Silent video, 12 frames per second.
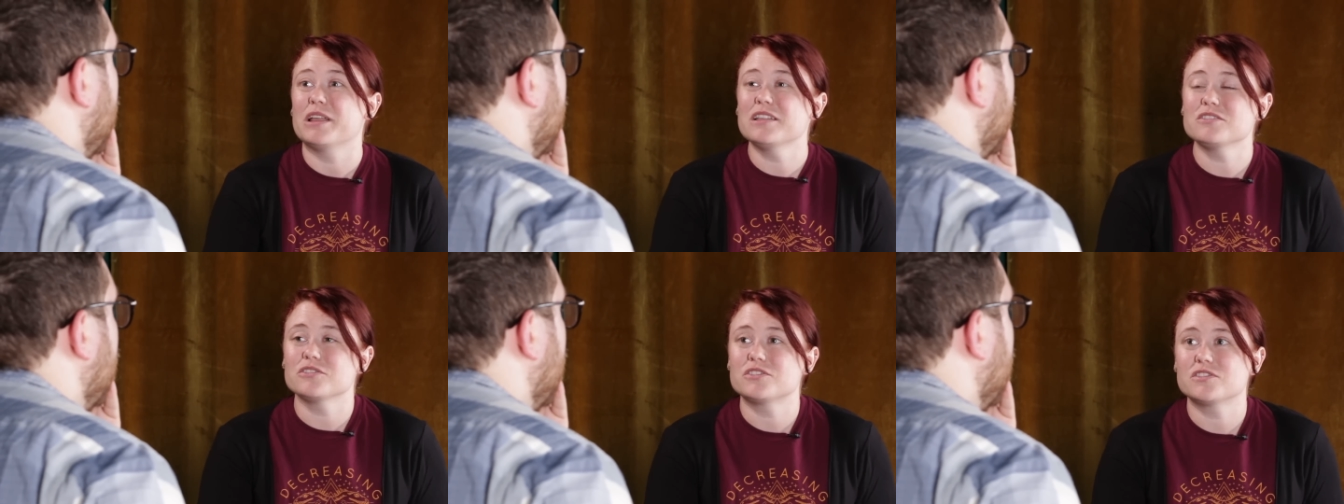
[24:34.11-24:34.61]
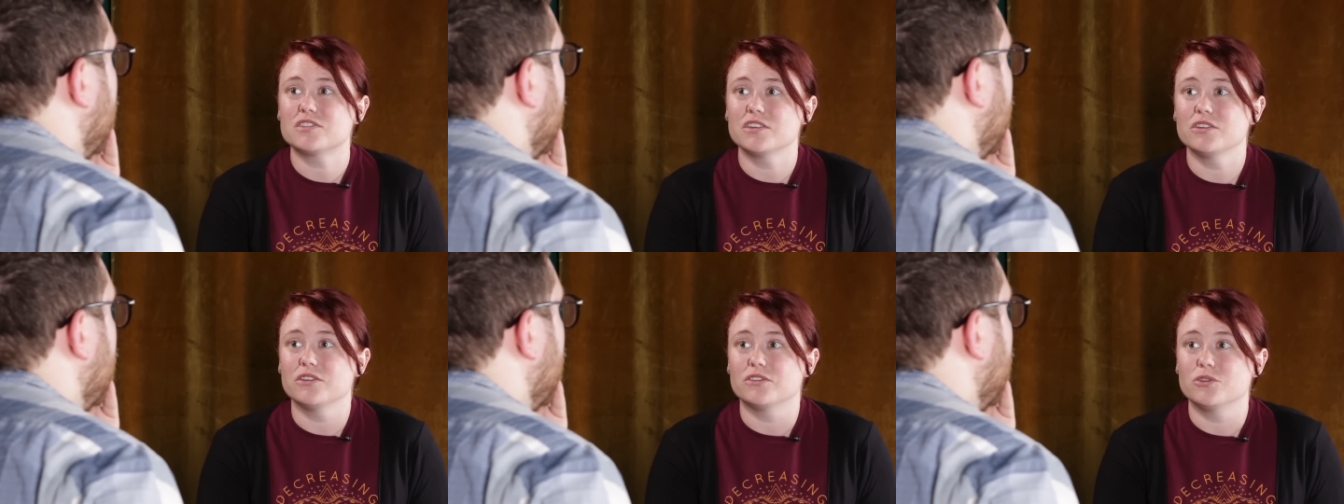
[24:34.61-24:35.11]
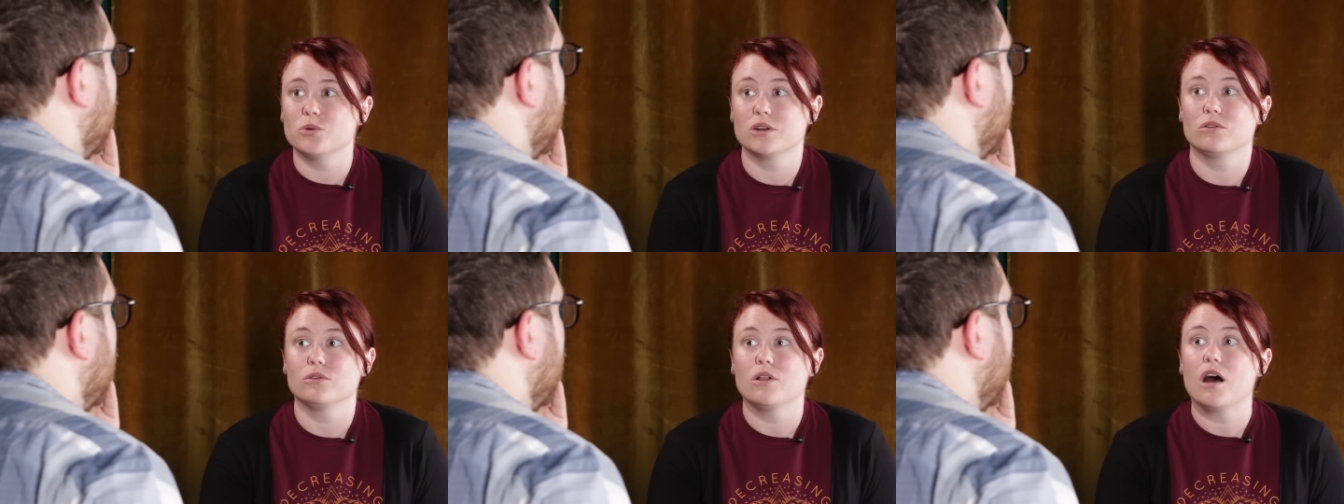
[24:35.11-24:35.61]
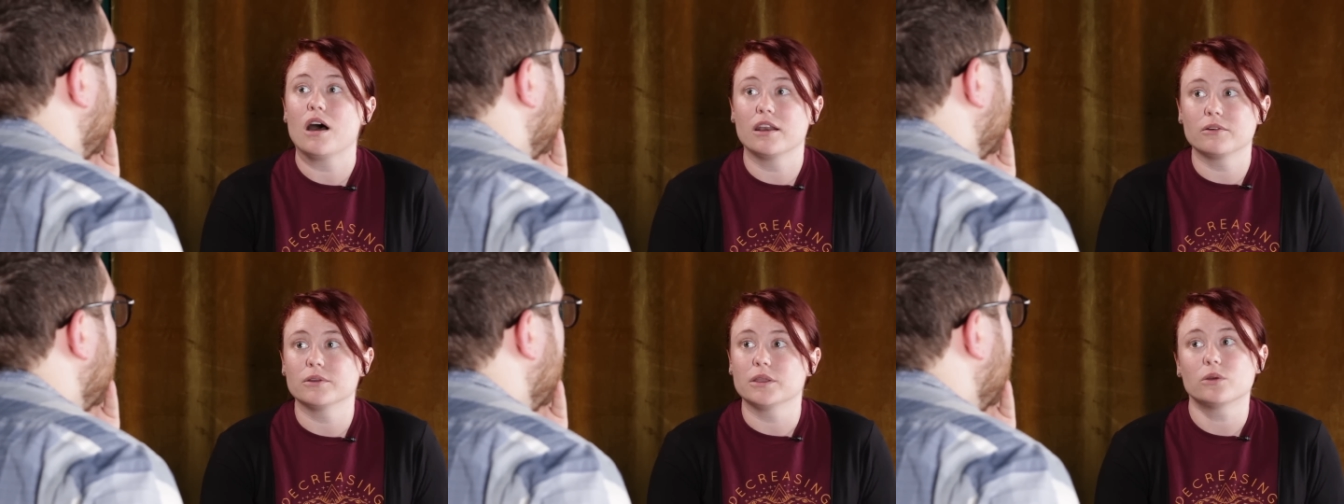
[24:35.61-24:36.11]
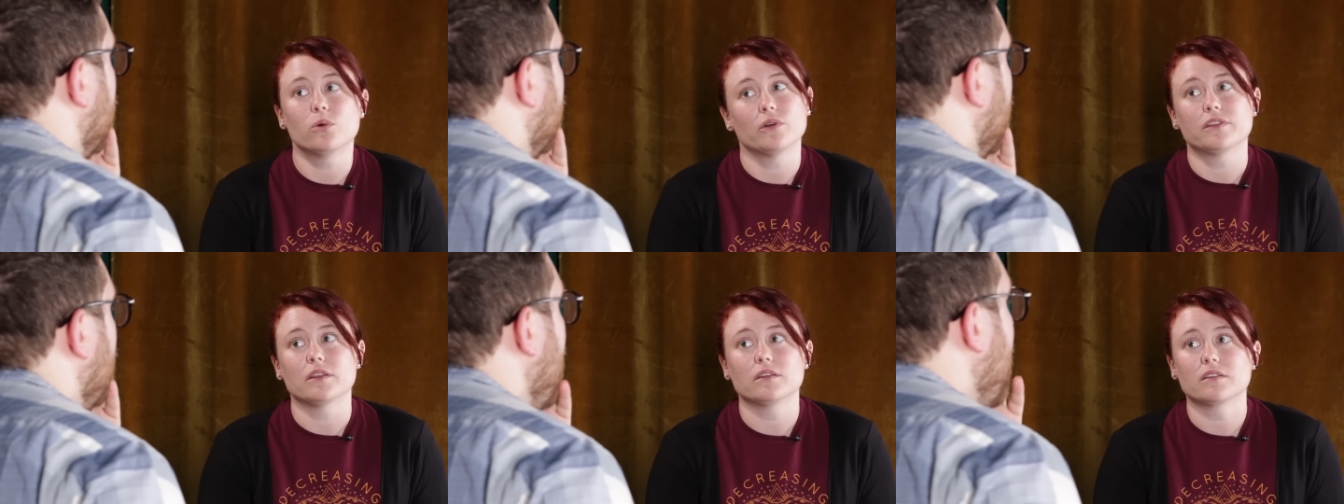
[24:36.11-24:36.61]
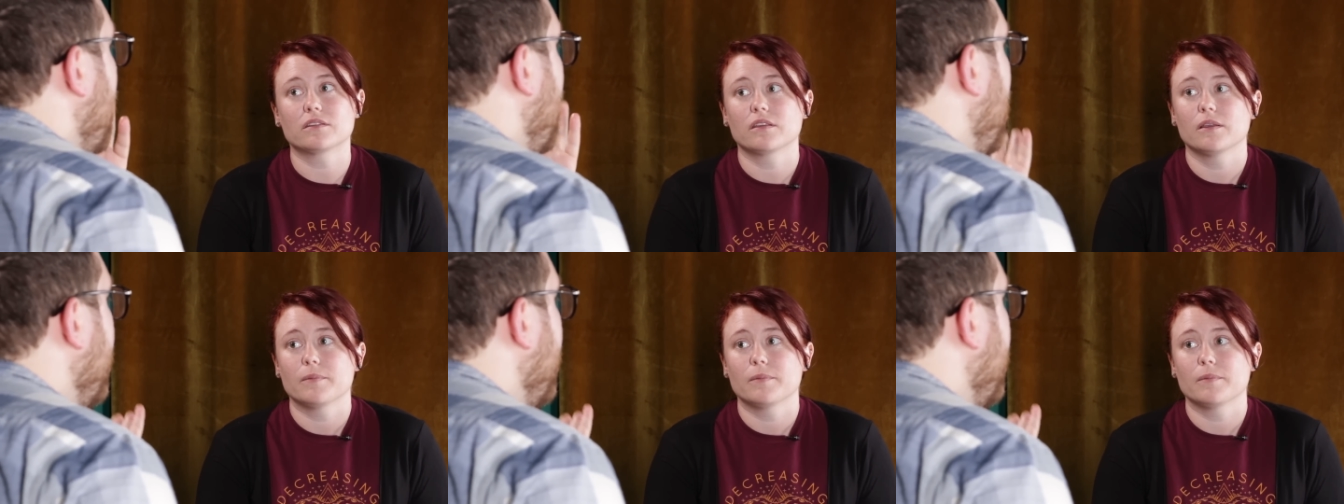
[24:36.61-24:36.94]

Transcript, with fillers: plants are still doing a lot of really cool things.